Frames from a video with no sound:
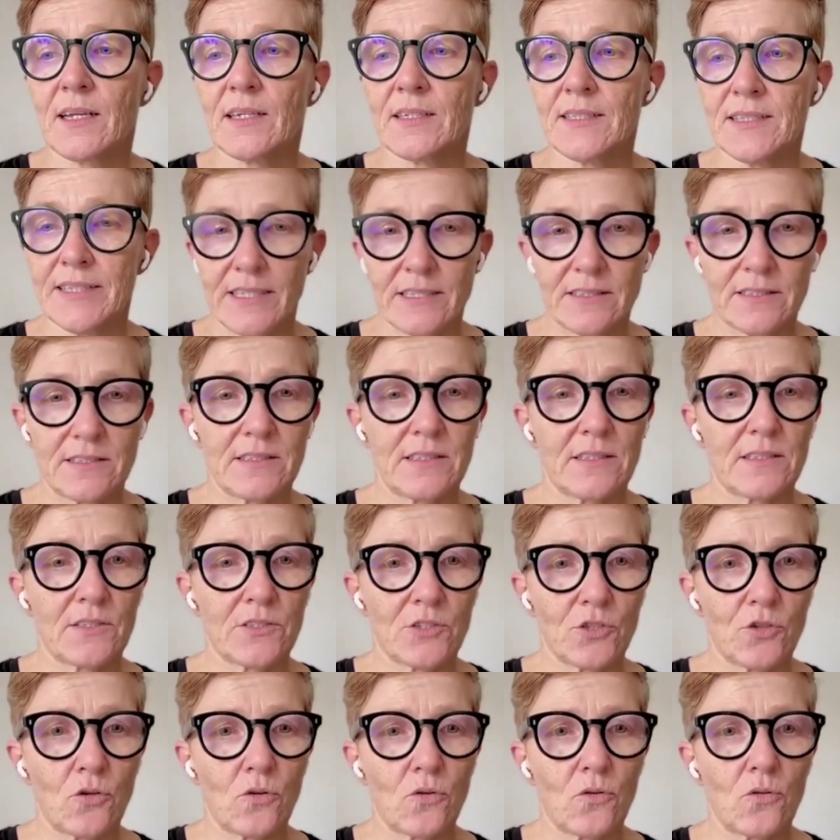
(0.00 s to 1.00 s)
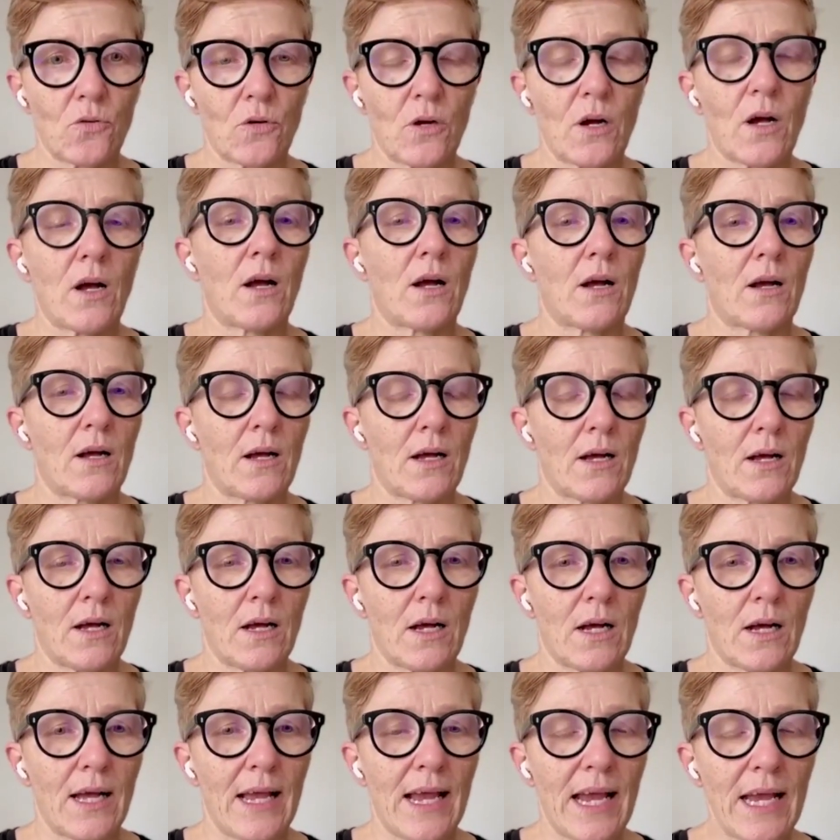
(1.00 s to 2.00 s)
Yes, so
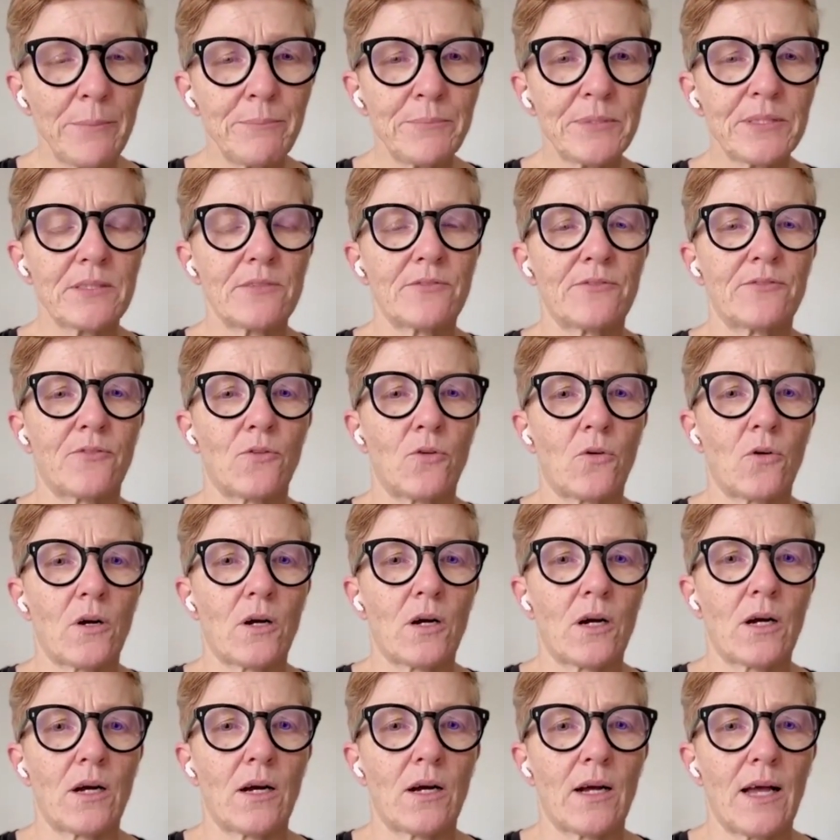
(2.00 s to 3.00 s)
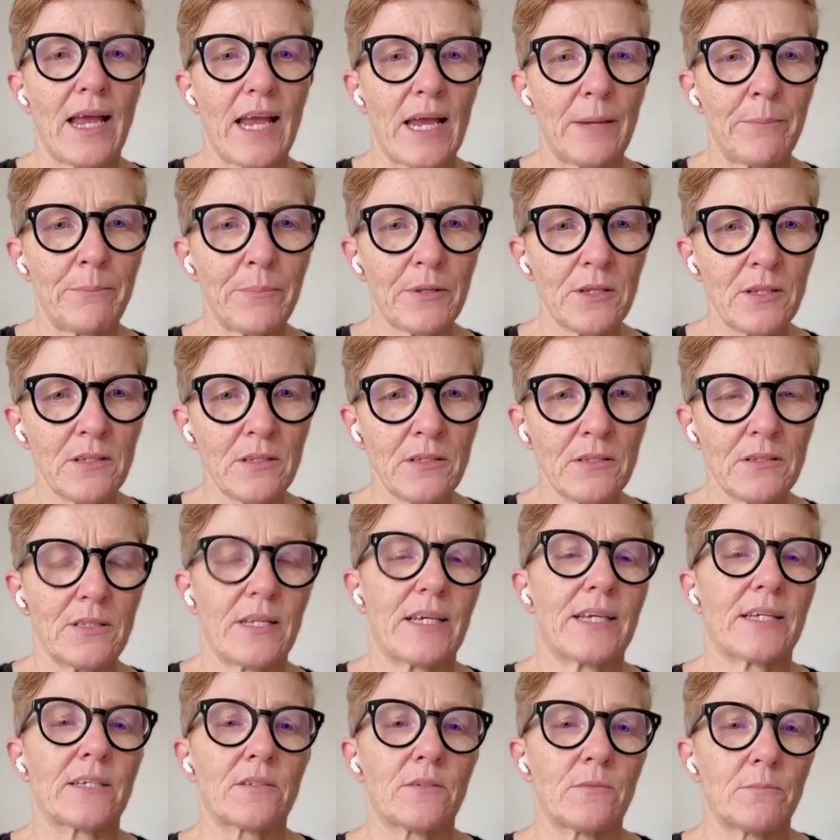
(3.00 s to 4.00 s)
apps for Apple,
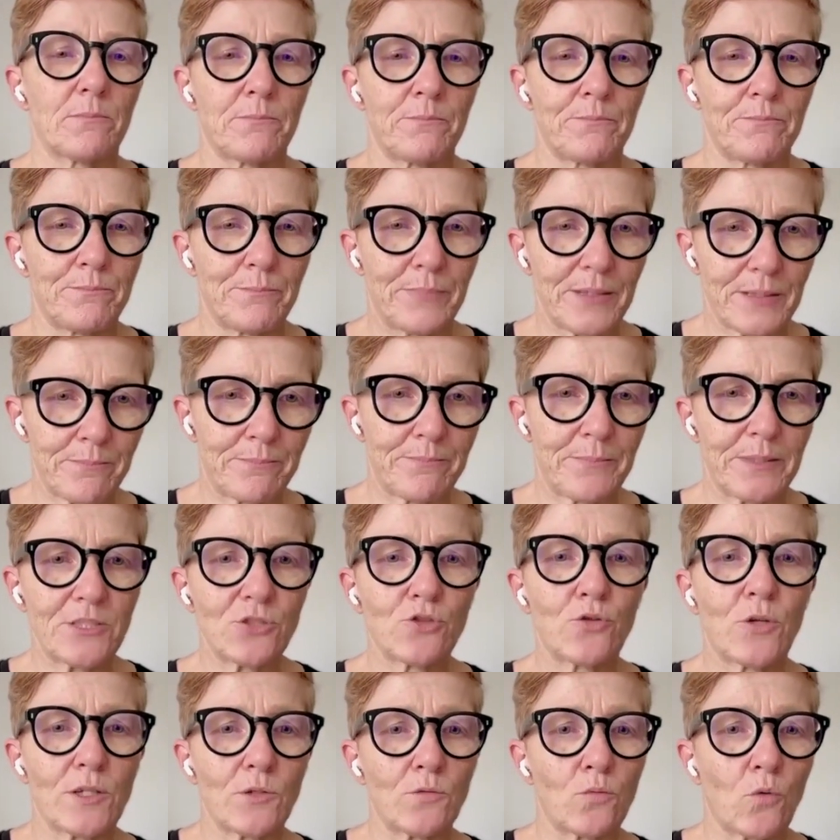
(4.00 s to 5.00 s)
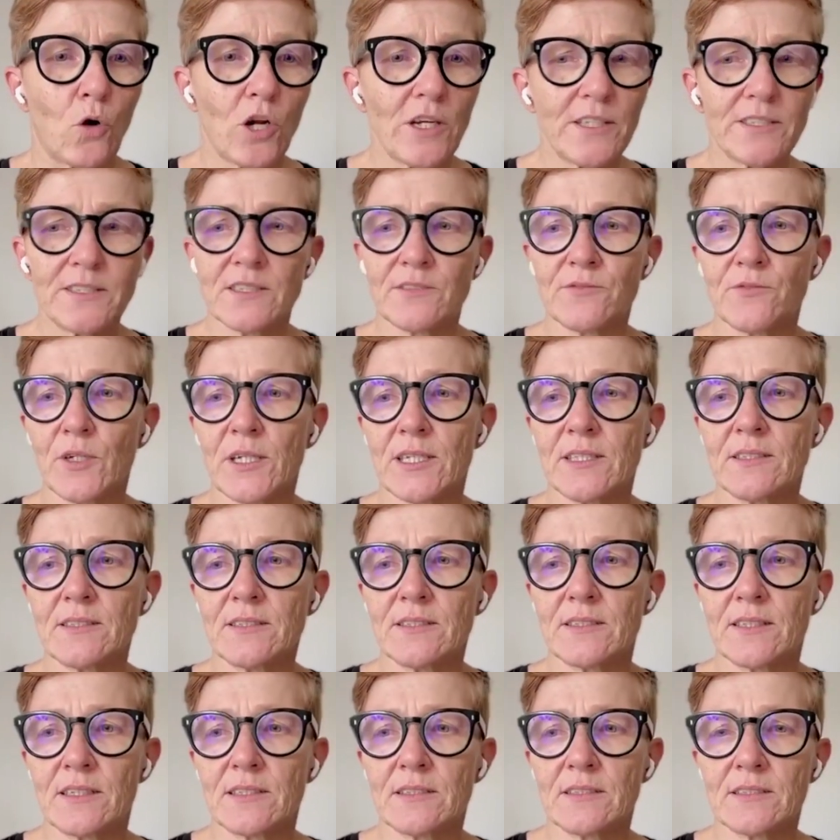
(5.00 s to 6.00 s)
like Bitcoin wallets, for
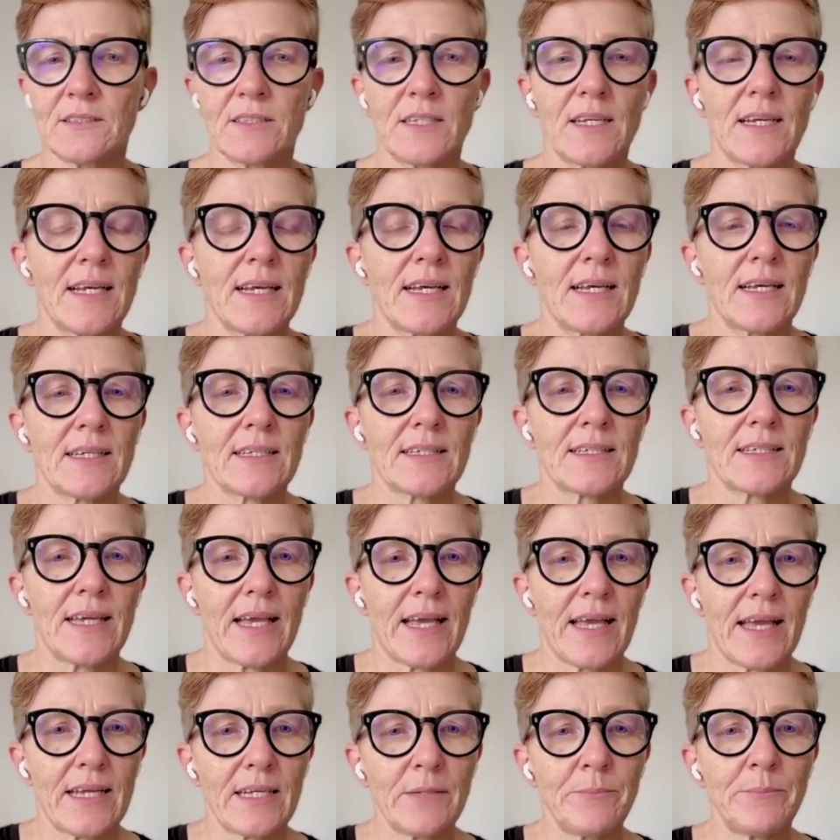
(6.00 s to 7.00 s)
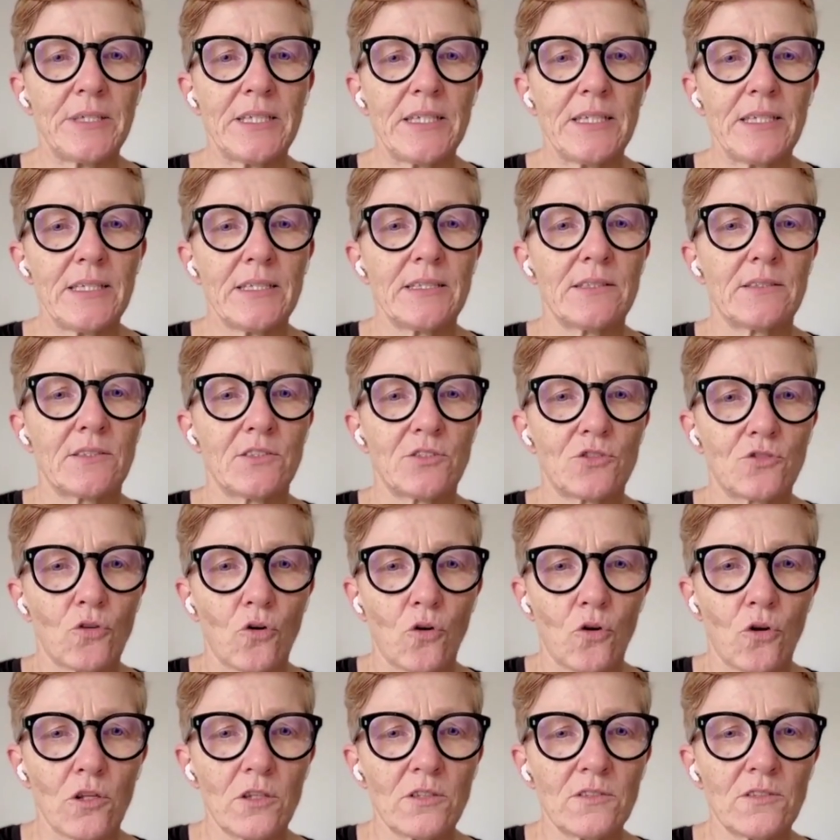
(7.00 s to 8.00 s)
instance, can be
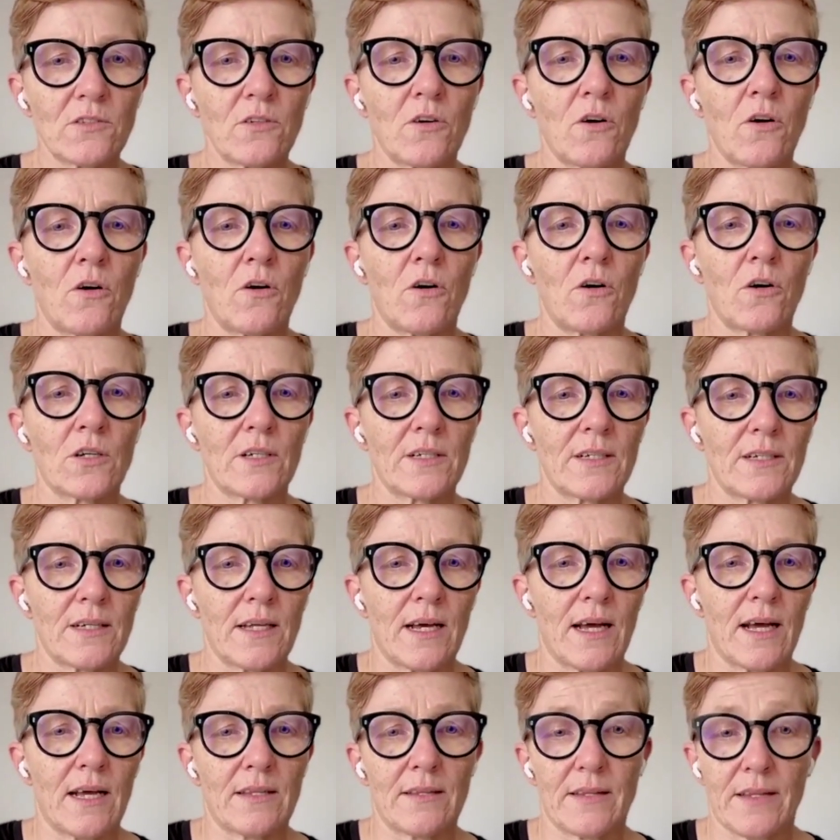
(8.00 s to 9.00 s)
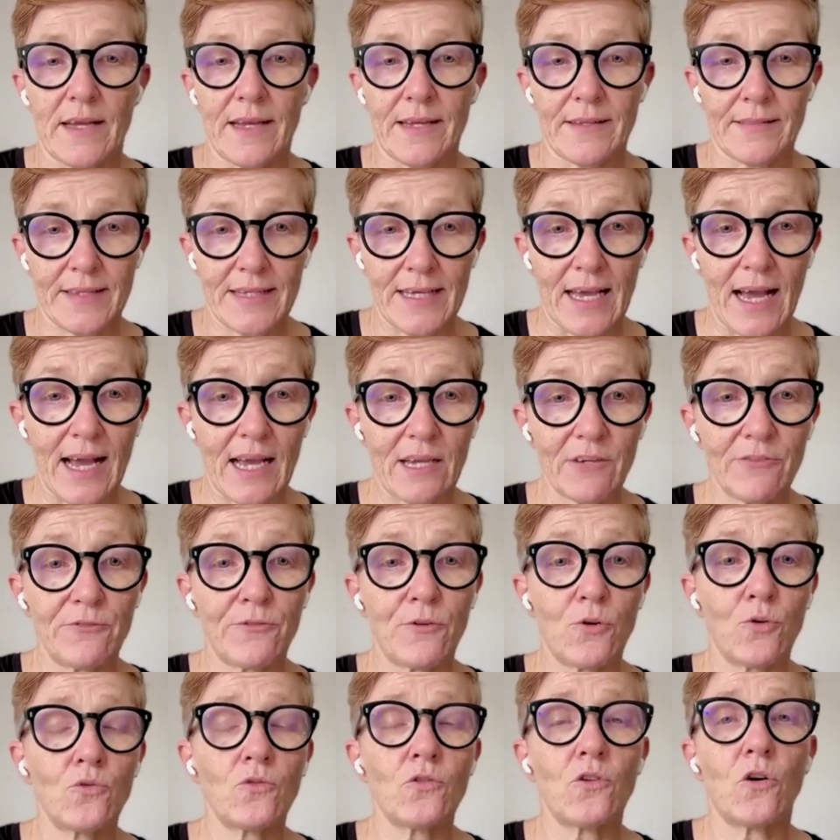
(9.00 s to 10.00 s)
installed on the
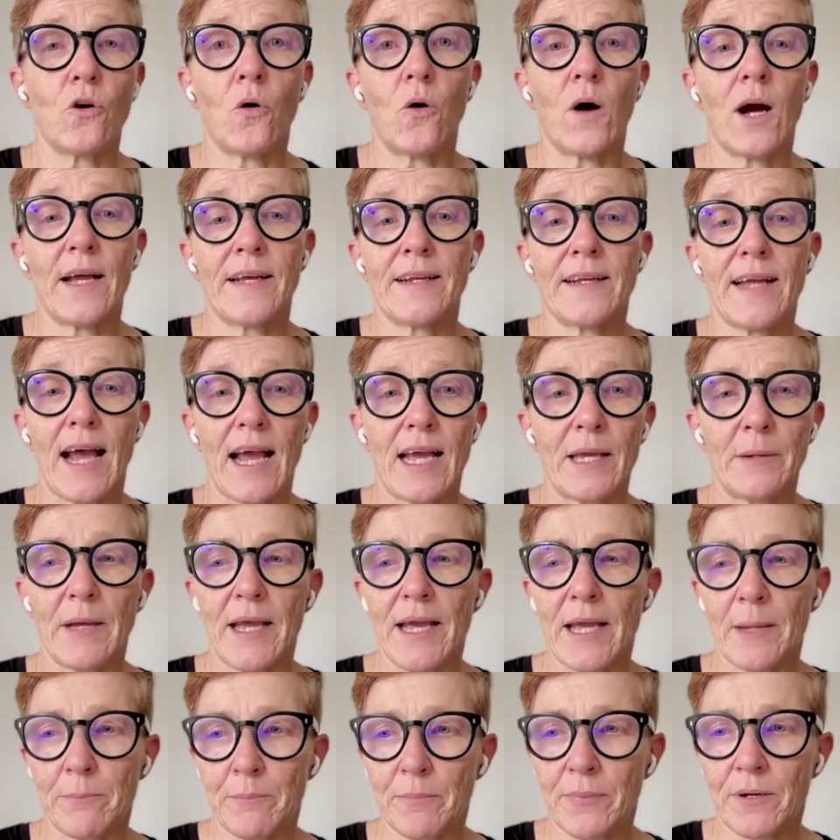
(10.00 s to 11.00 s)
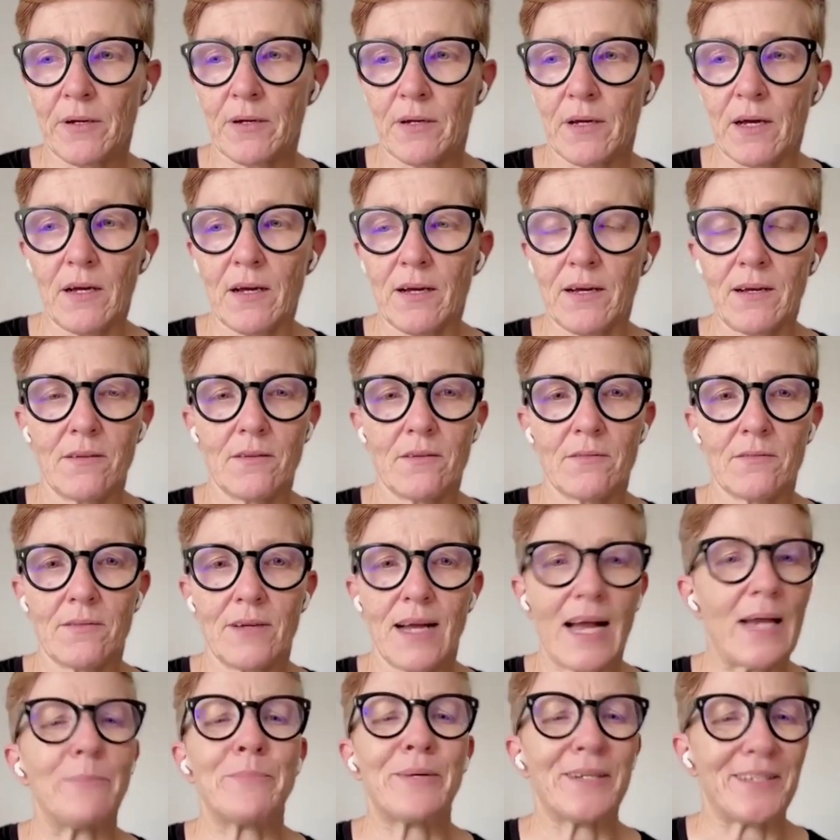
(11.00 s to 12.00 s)
iPhone or an
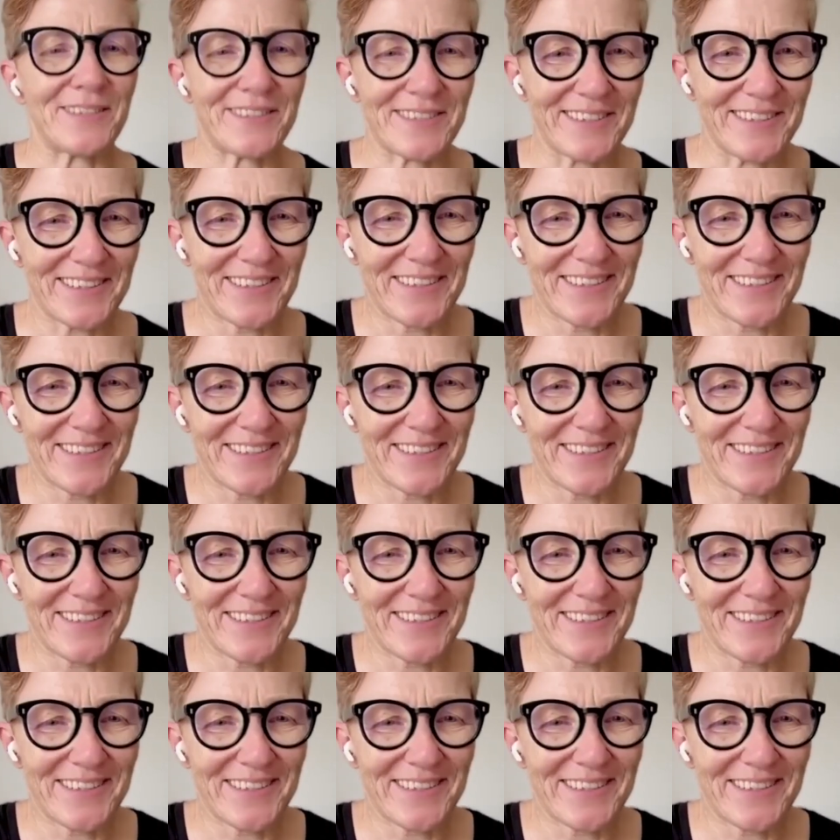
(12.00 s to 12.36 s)
iPad.